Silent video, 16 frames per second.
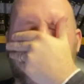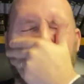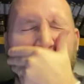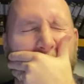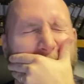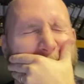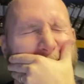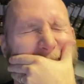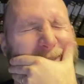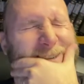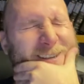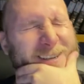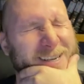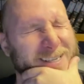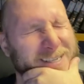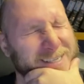dad,
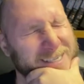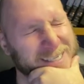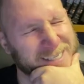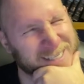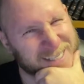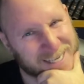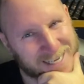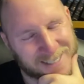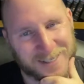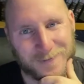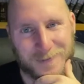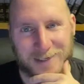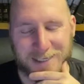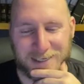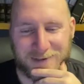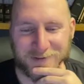he doesn't
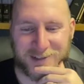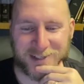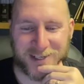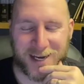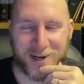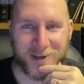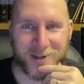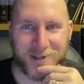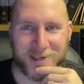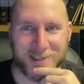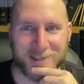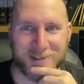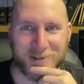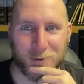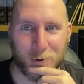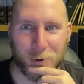believe in Santa Claus.
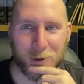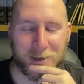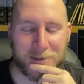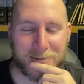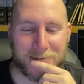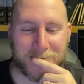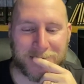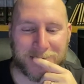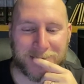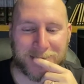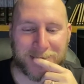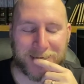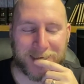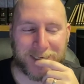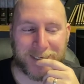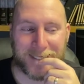Sorry.
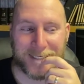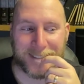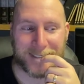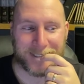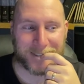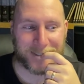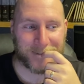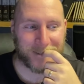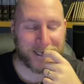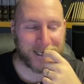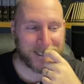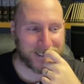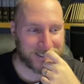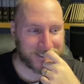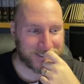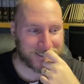Just the way it
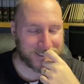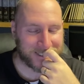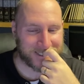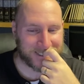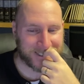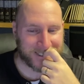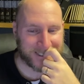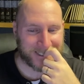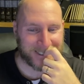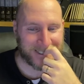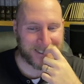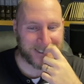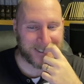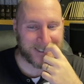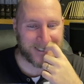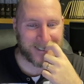is. Sorry.
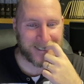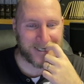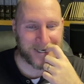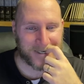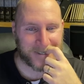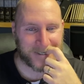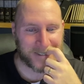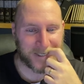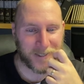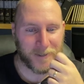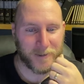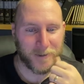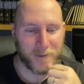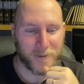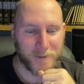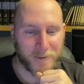No.
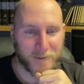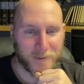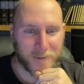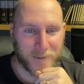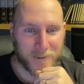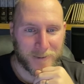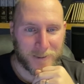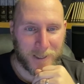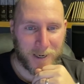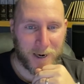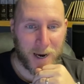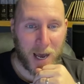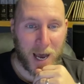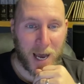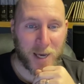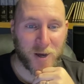All right.
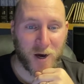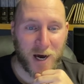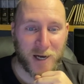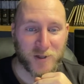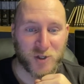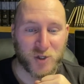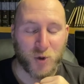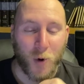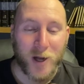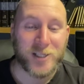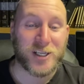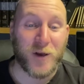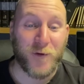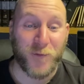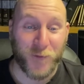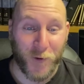I got
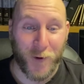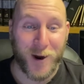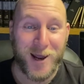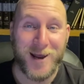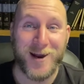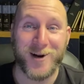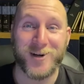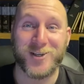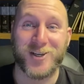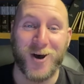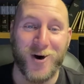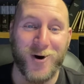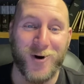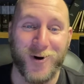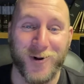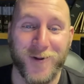24 years
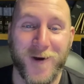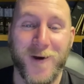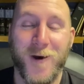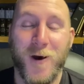old.